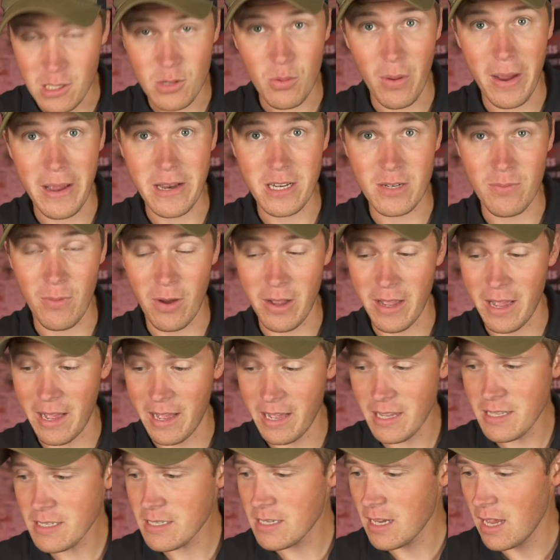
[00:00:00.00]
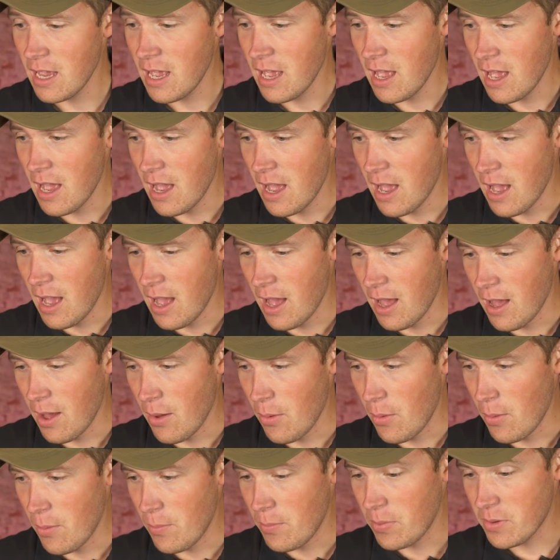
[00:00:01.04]
its way into my hands,
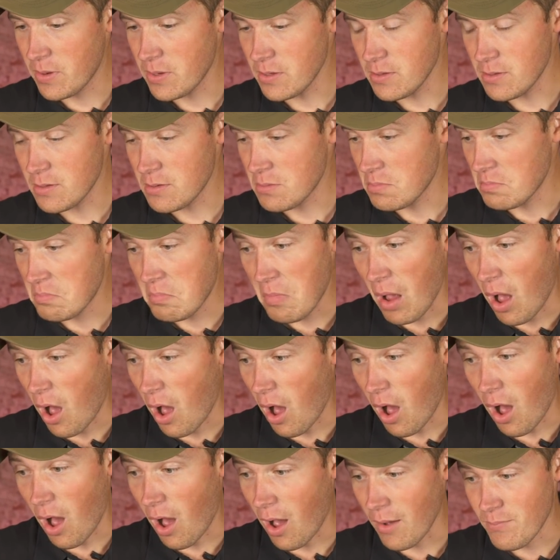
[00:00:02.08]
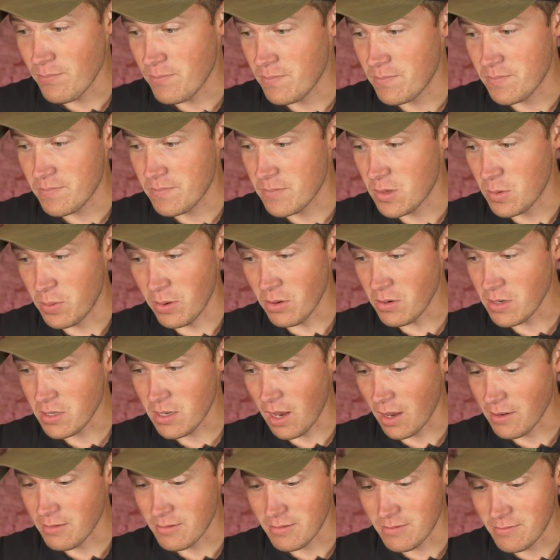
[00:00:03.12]
because, to be honest,
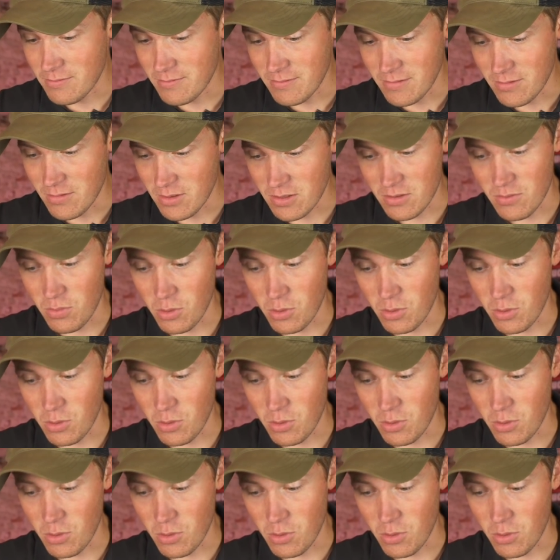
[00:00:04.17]
I just